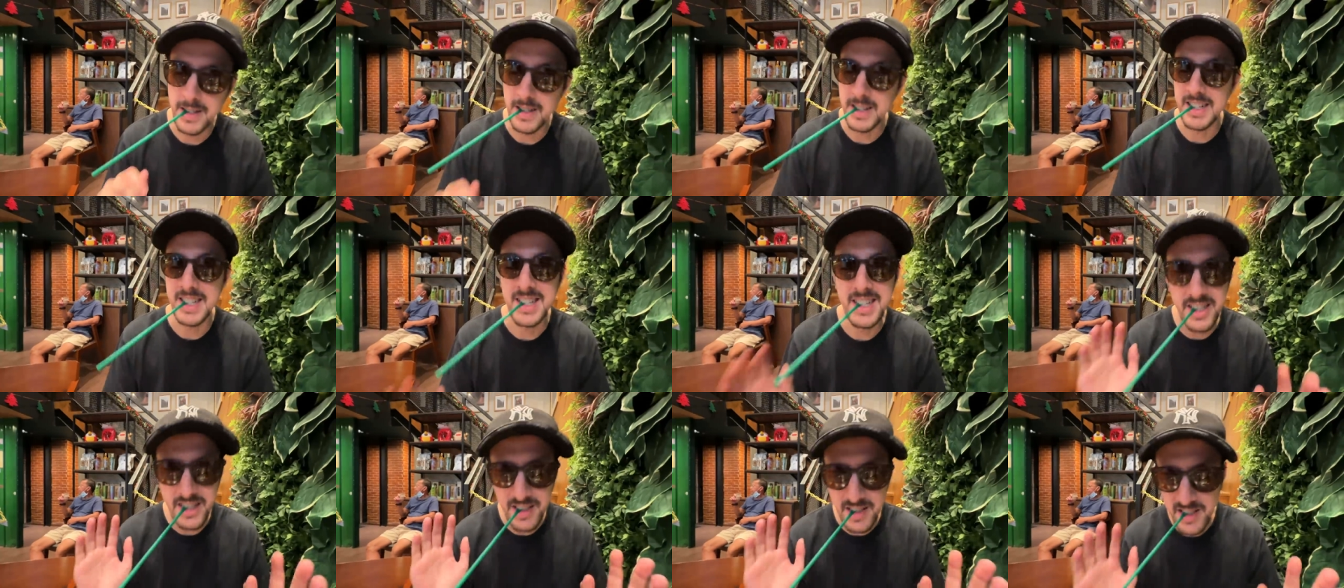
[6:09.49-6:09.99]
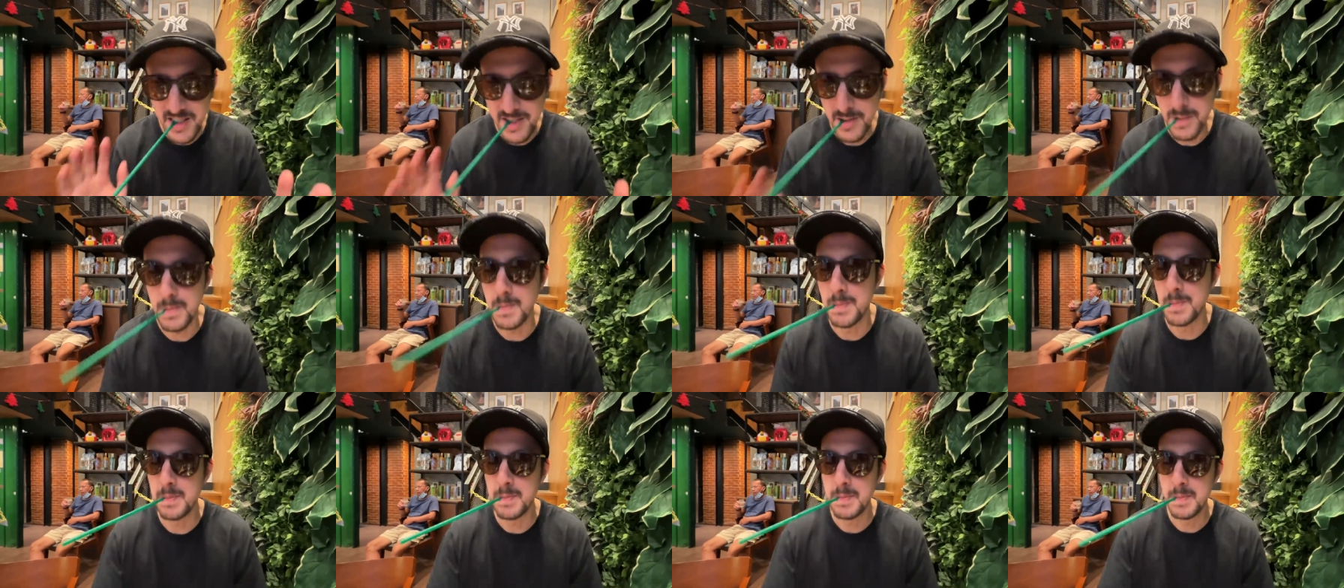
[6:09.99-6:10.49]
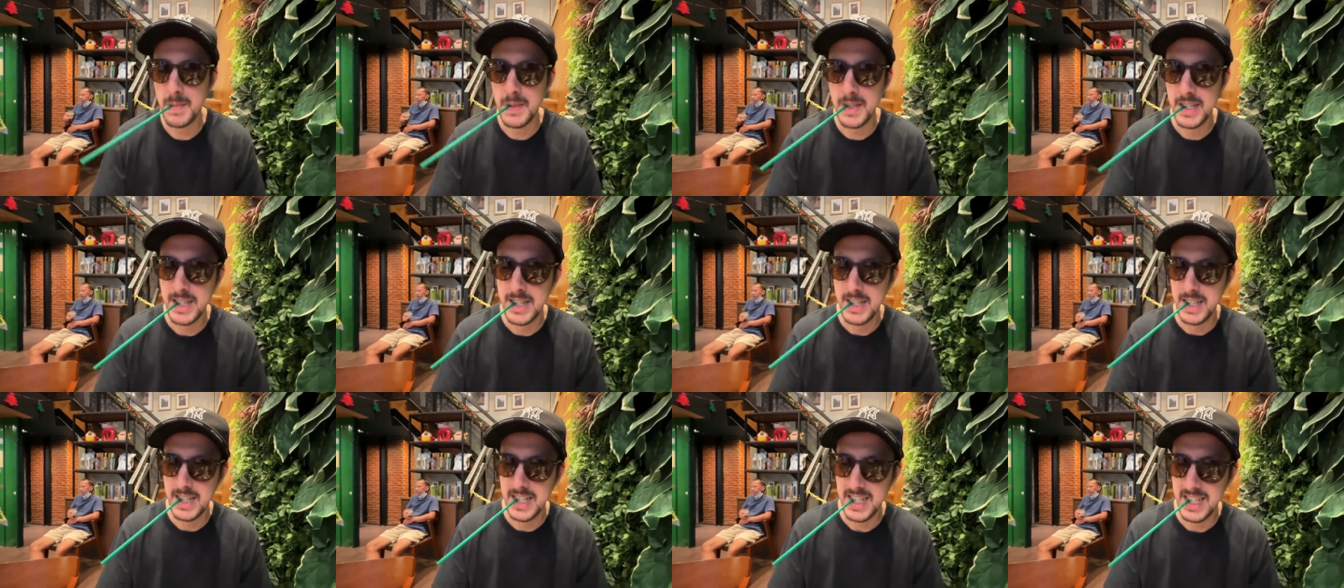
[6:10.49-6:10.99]
I don't know.
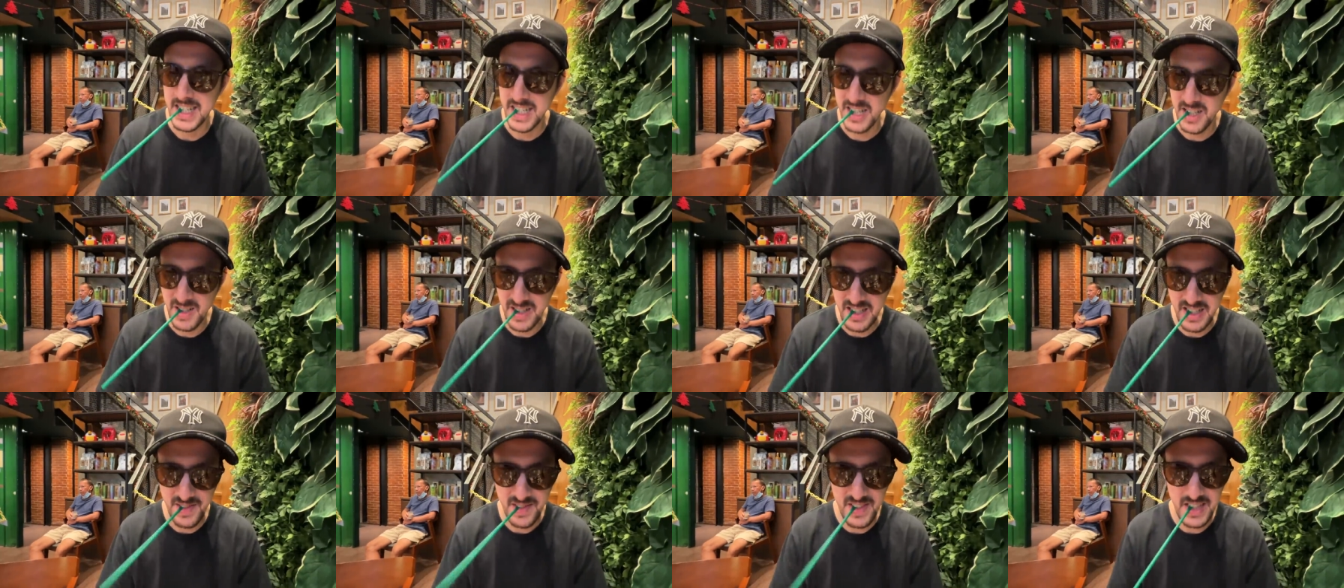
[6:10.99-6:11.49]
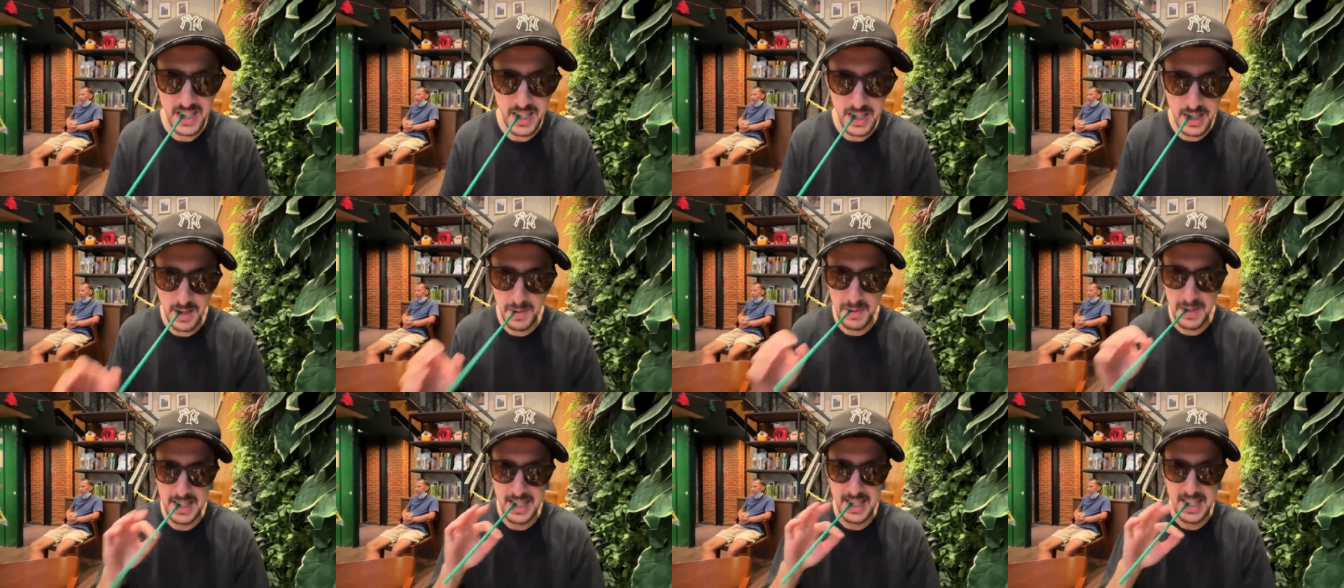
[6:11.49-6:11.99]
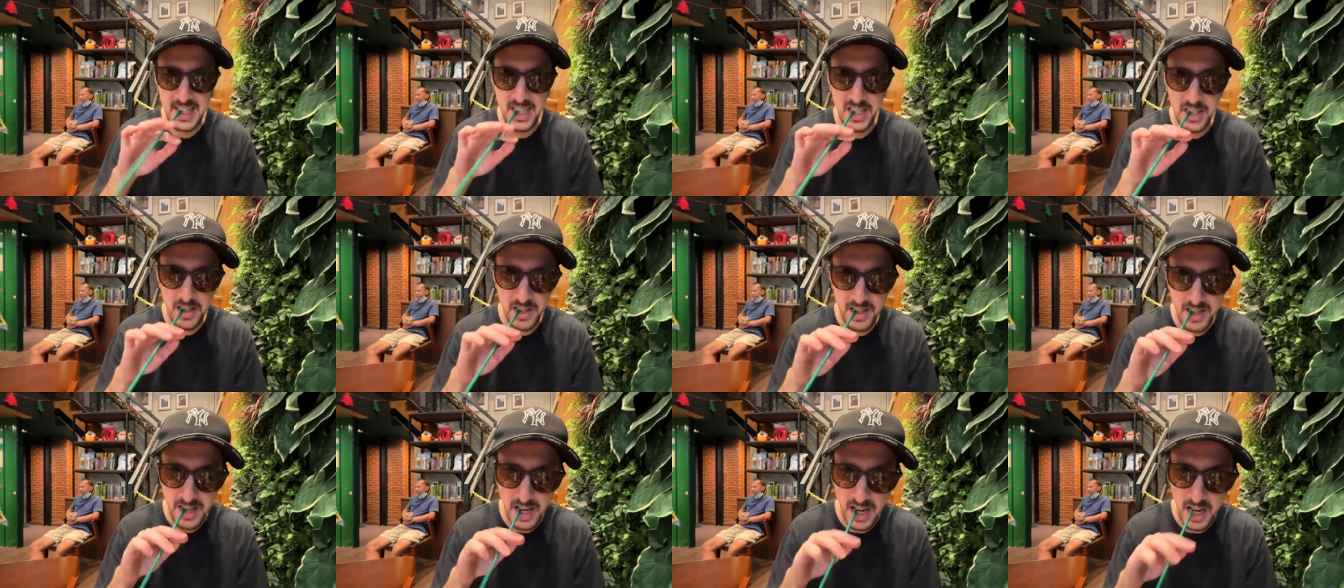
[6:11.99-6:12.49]
I don't have any
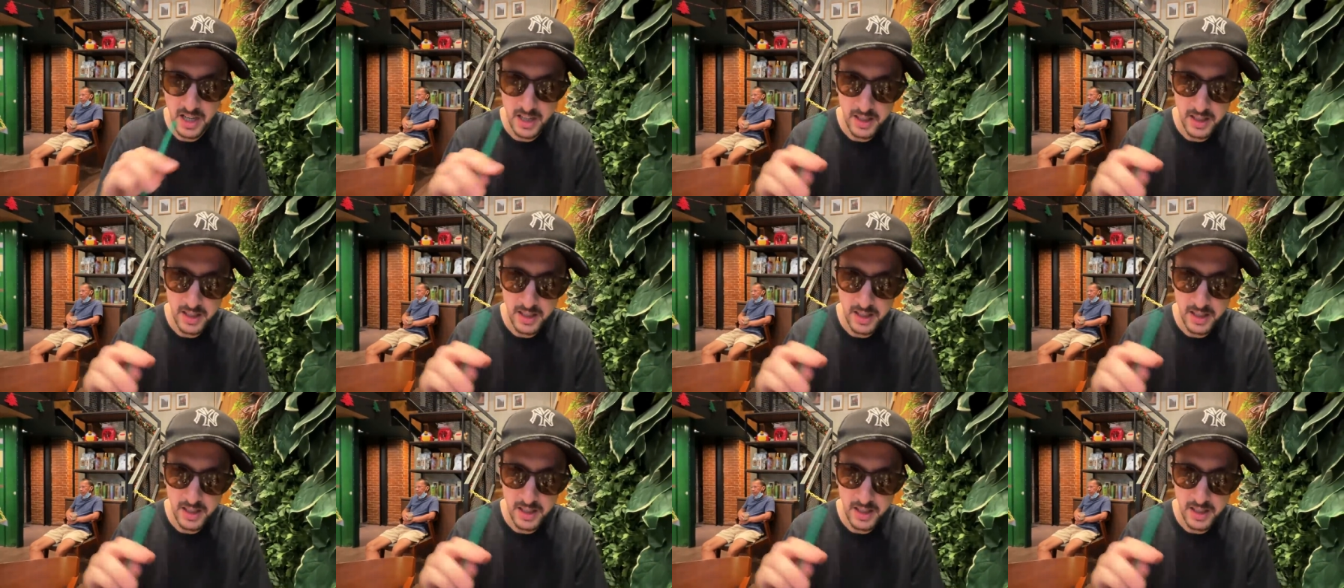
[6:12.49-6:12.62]
expectations.